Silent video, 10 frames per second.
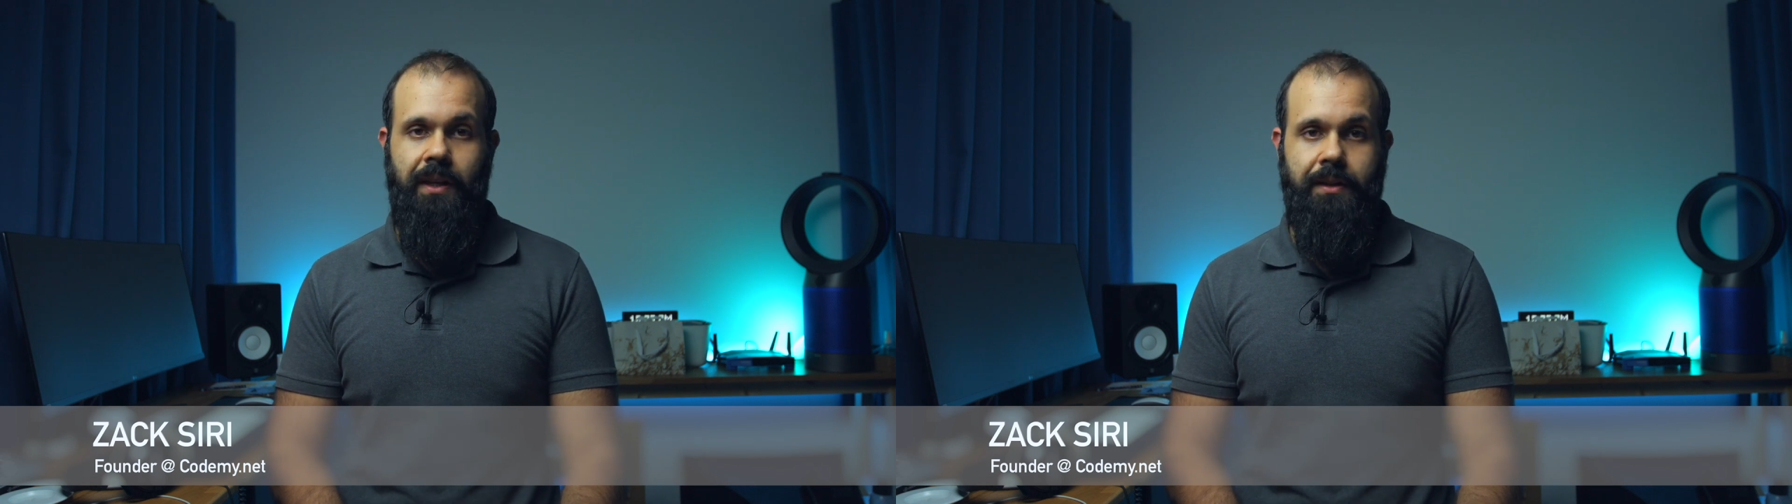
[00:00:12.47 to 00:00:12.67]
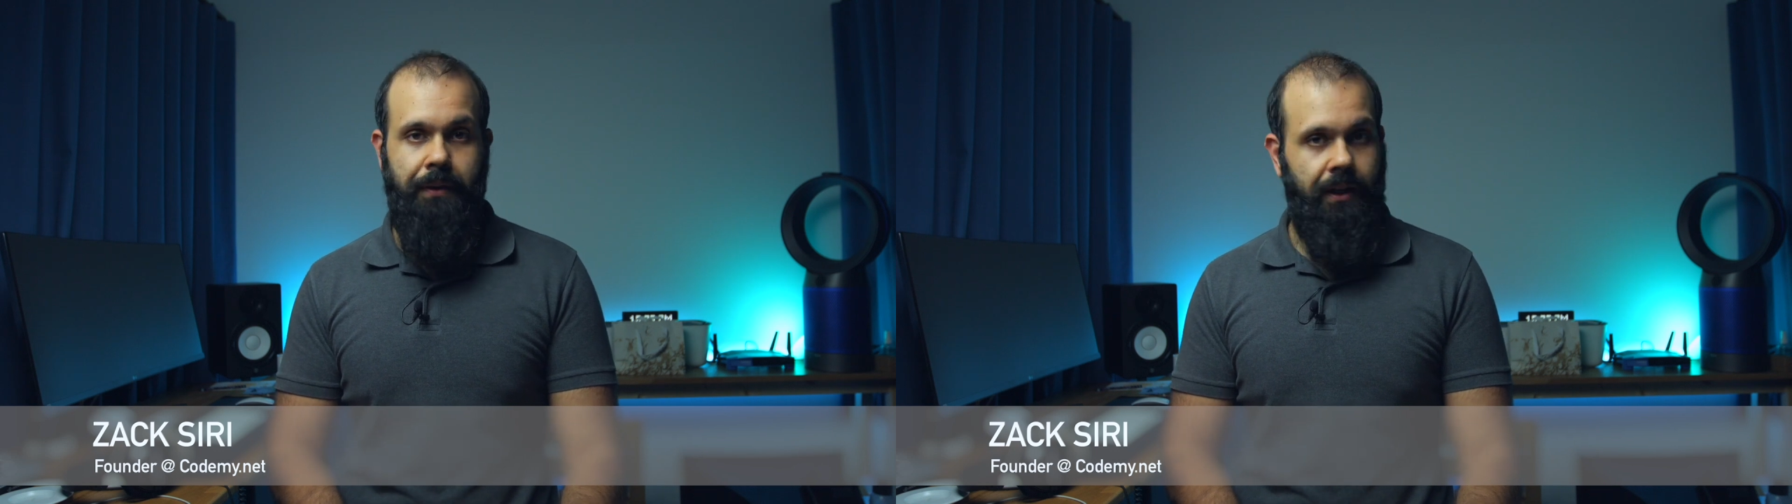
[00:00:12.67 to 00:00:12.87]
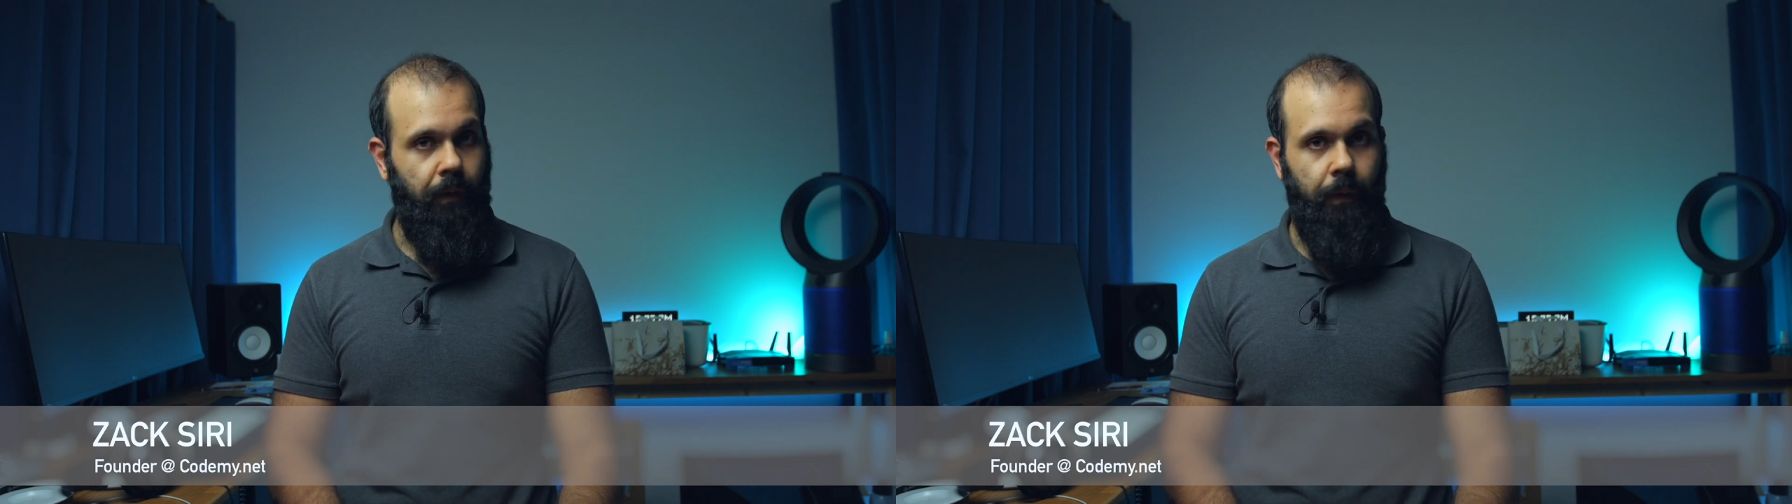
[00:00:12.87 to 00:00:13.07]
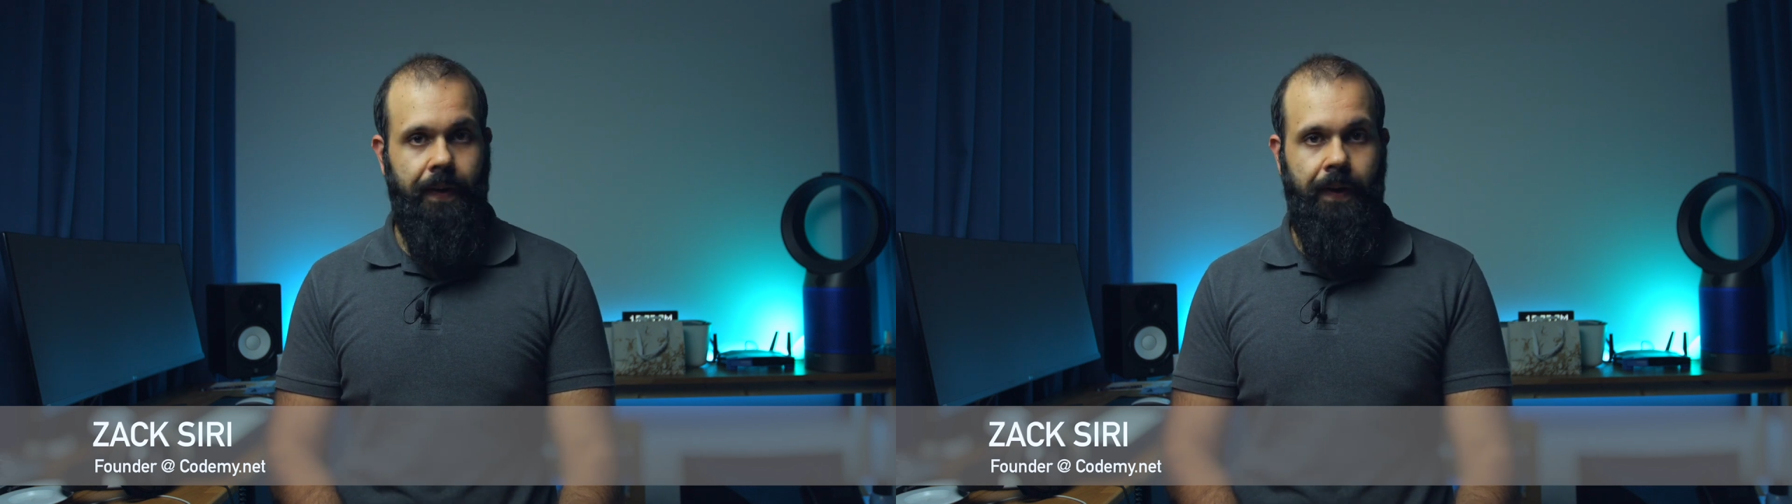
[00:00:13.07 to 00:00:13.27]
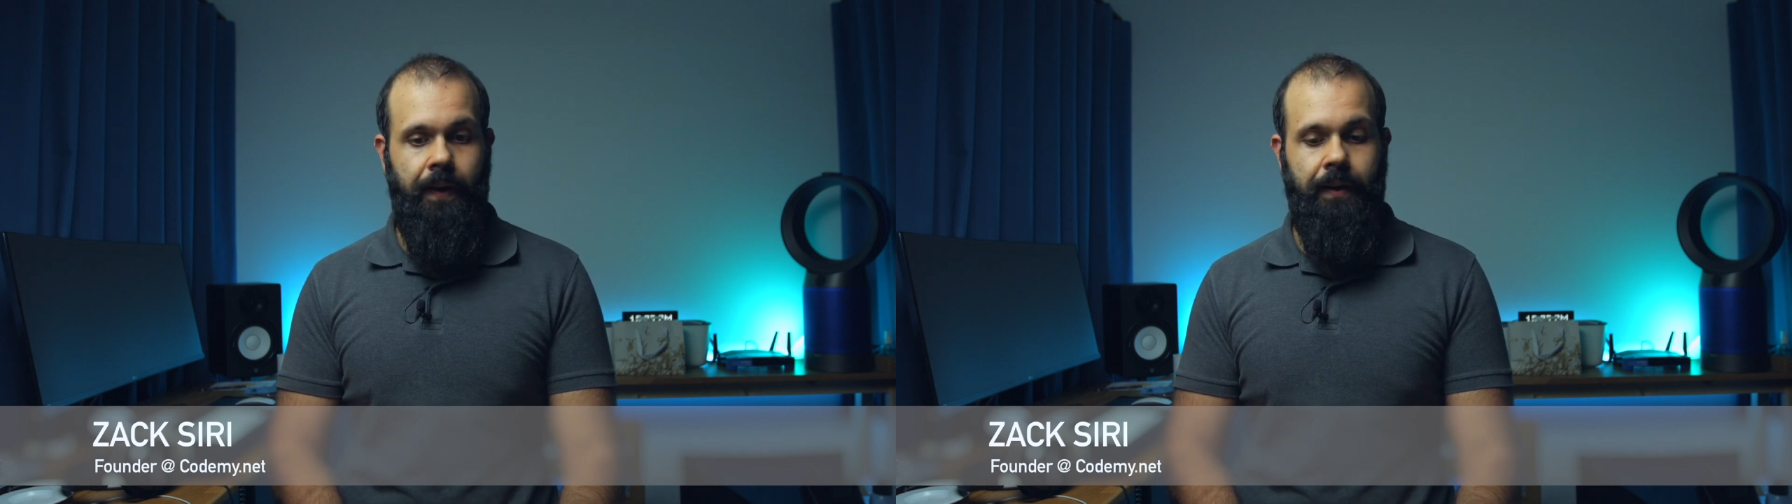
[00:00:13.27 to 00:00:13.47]
that's been
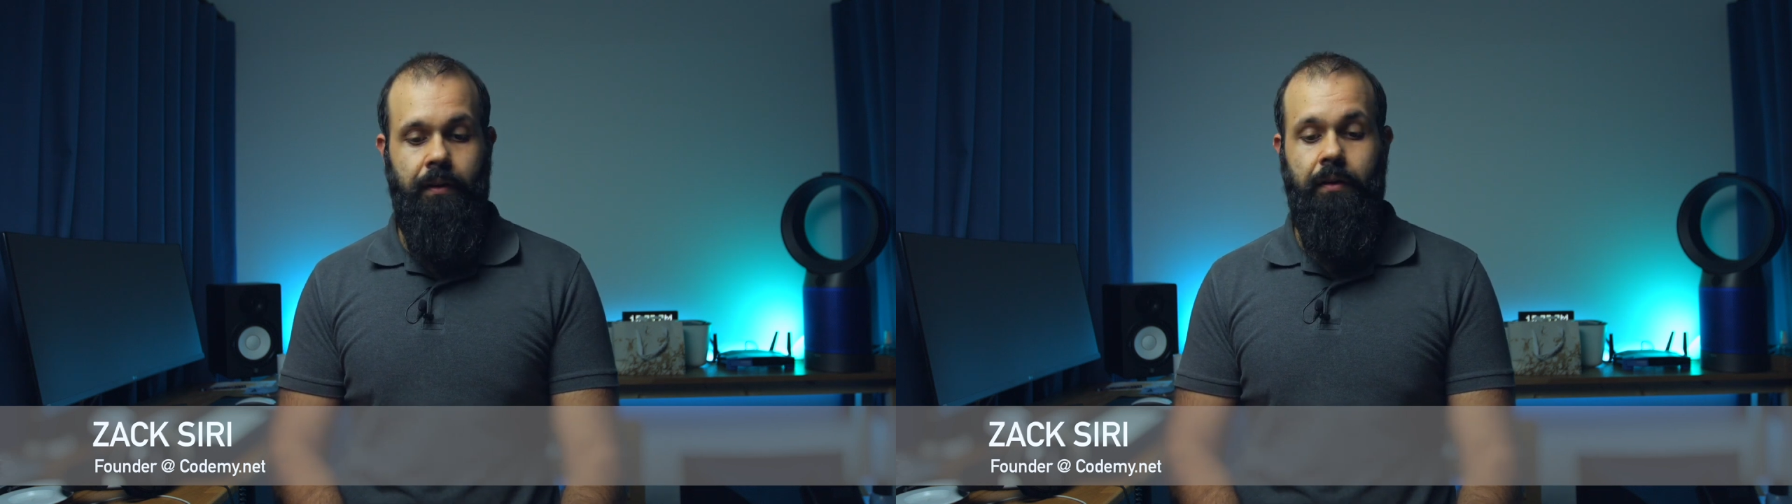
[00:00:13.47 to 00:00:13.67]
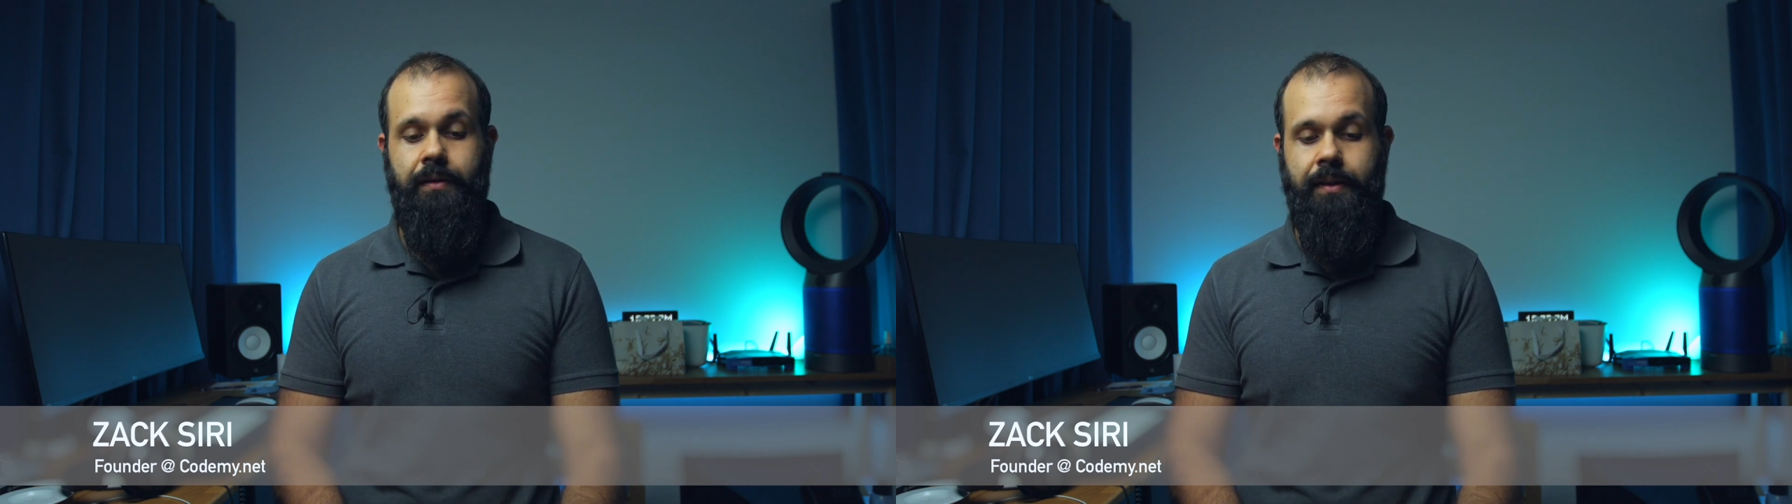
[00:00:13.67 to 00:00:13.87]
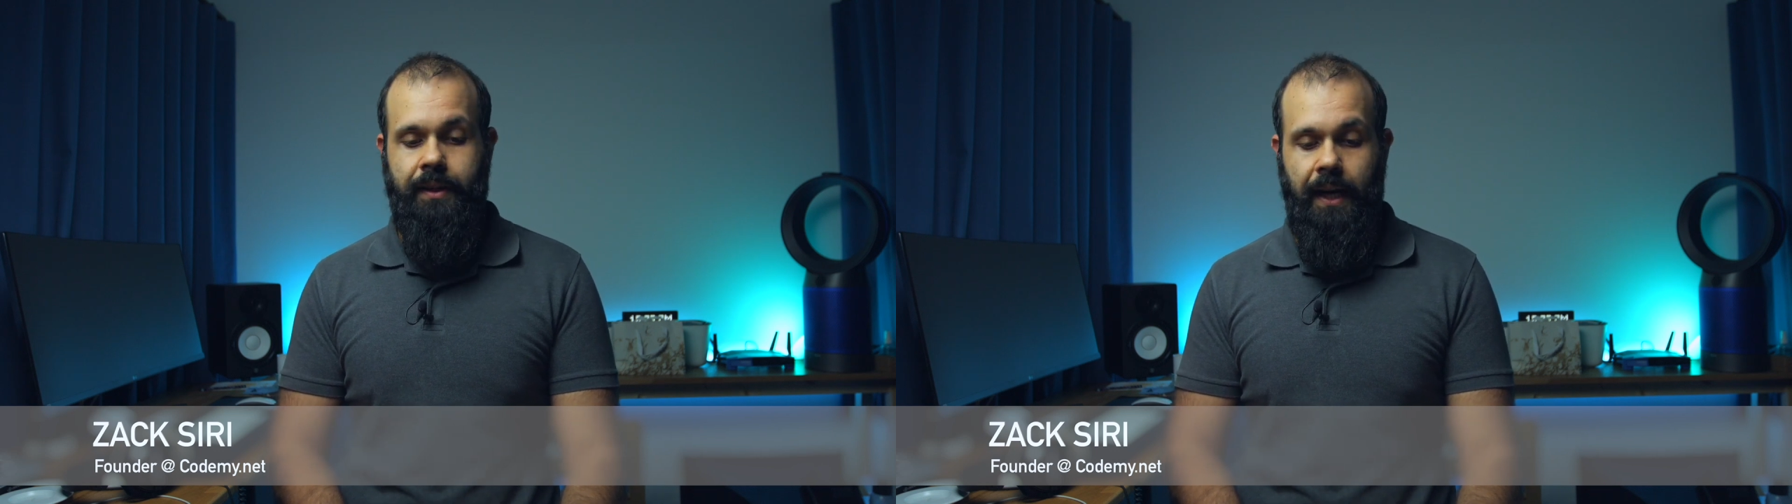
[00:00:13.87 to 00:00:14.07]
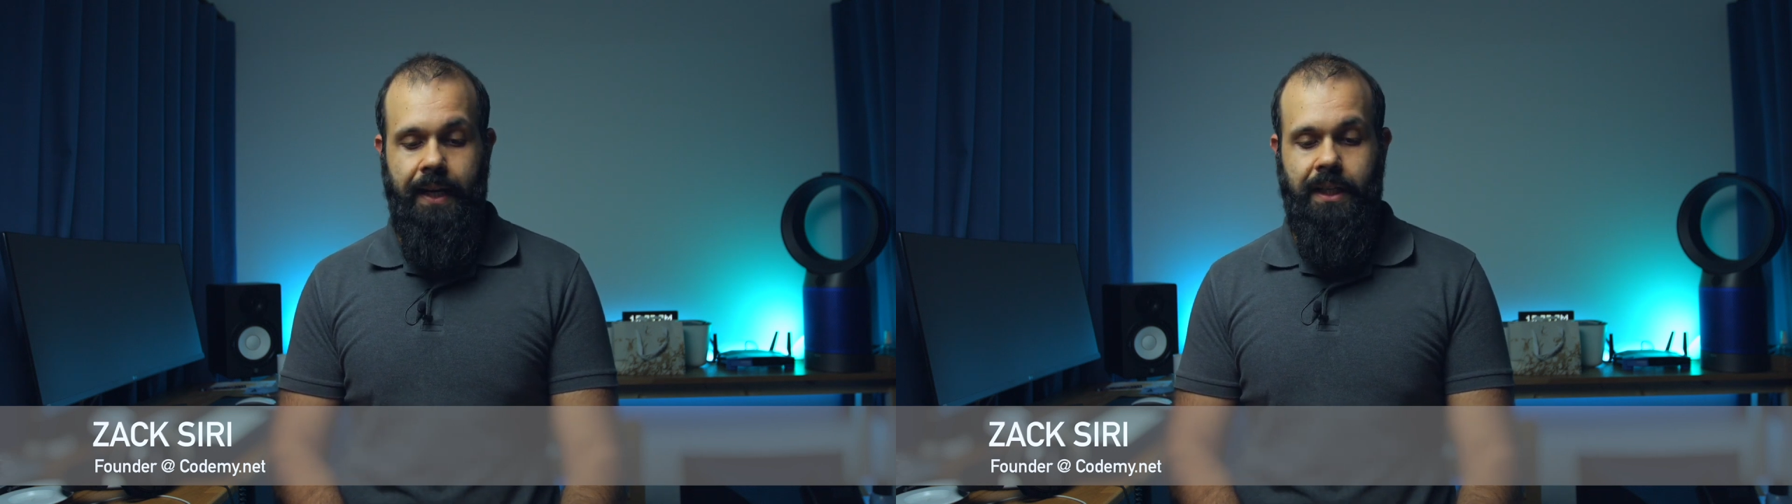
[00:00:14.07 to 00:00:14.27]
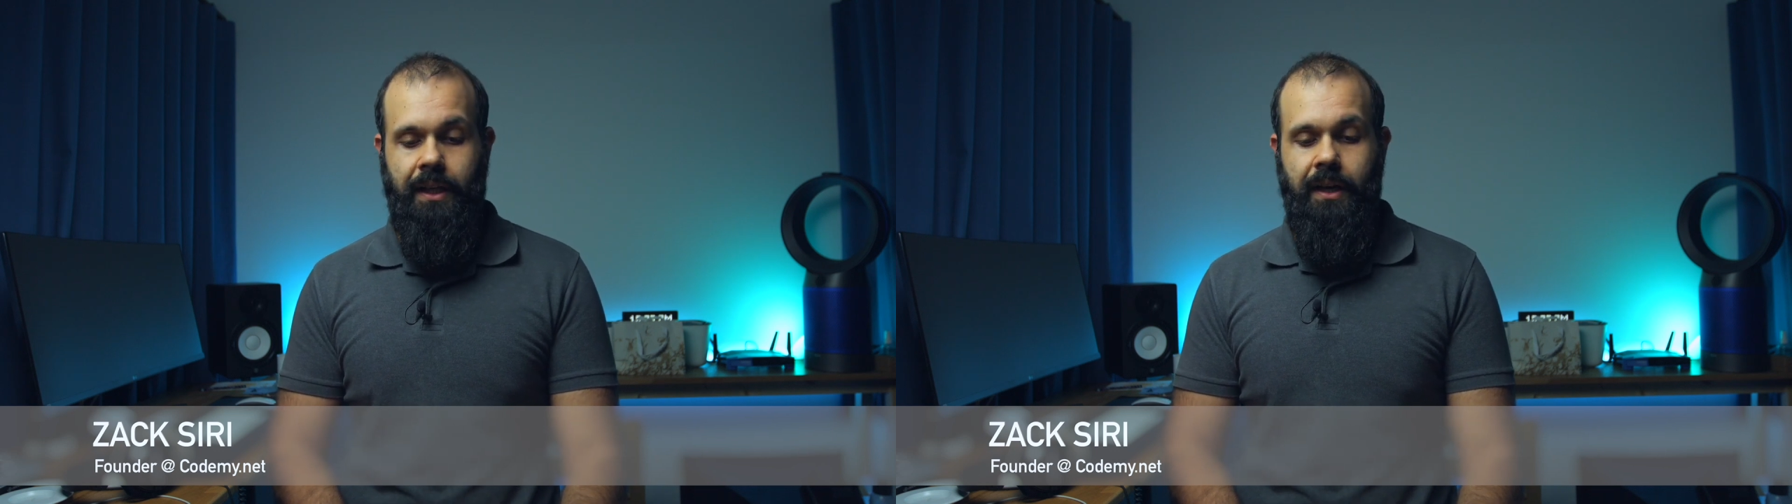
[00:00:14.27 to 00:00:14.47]
going on on our
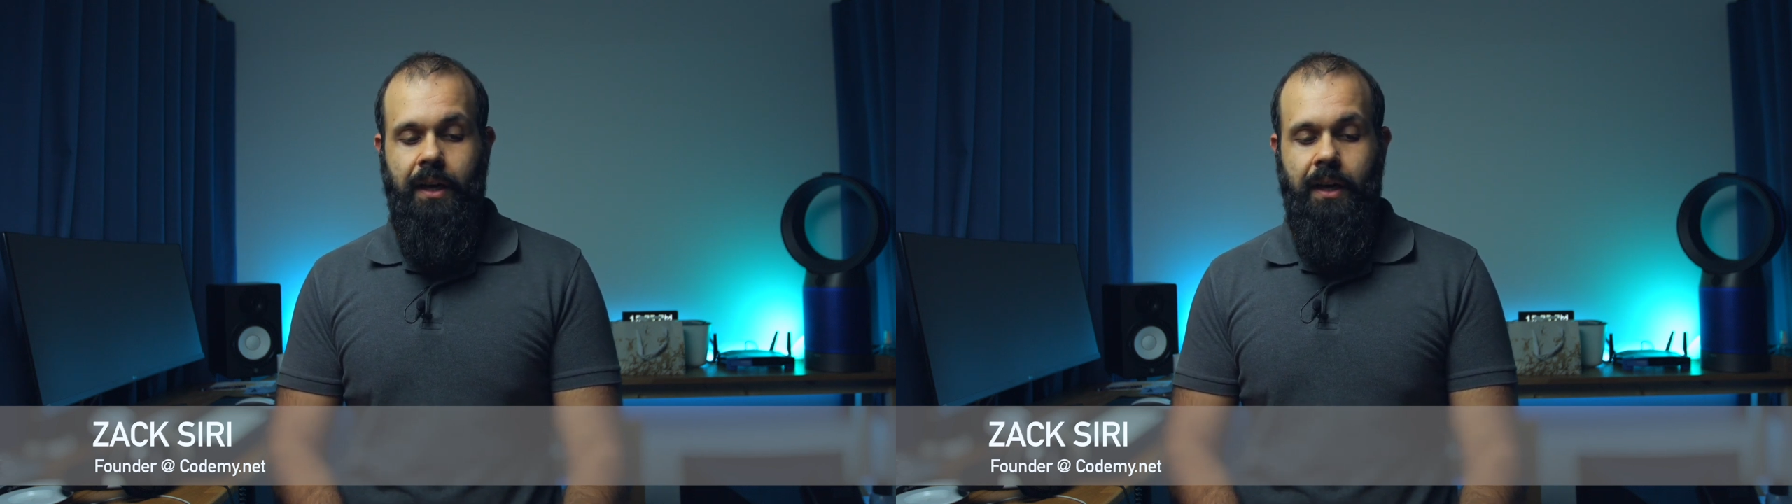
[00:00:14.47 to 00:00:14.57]
site.